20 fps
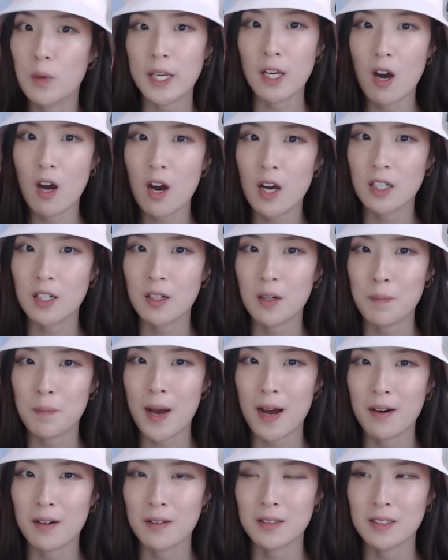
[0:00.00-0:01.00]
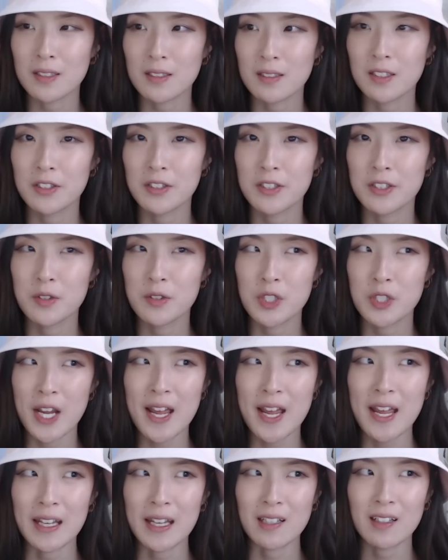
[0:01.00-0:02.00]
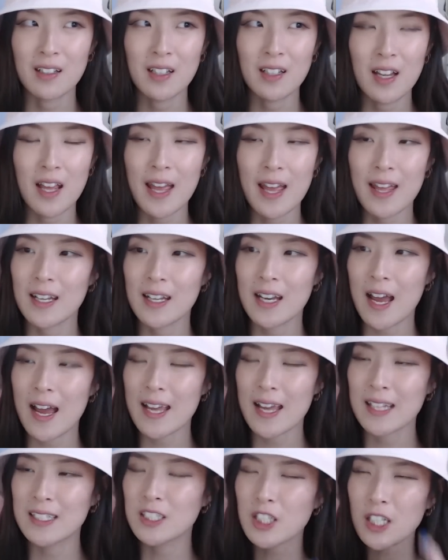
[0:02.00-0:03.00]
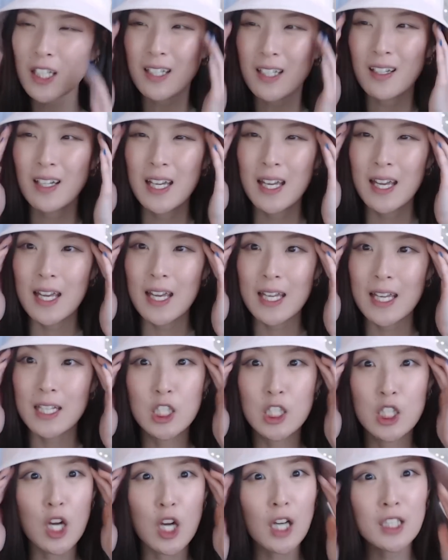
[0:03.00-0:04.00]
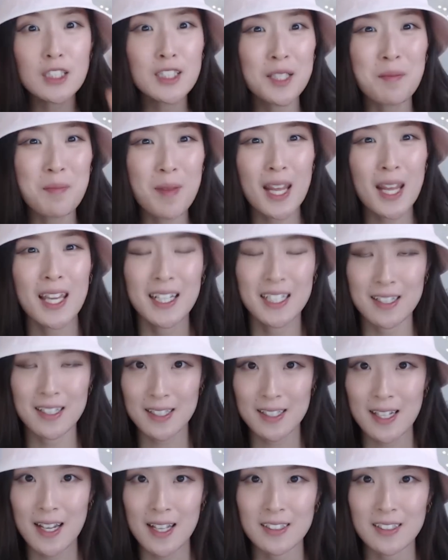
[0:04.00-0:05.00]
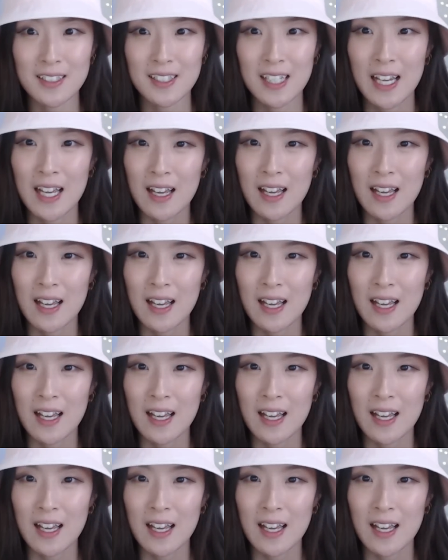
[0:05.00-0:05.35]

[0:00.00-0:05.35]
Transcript: on about Chen. And it's like, it doesn't make any sense.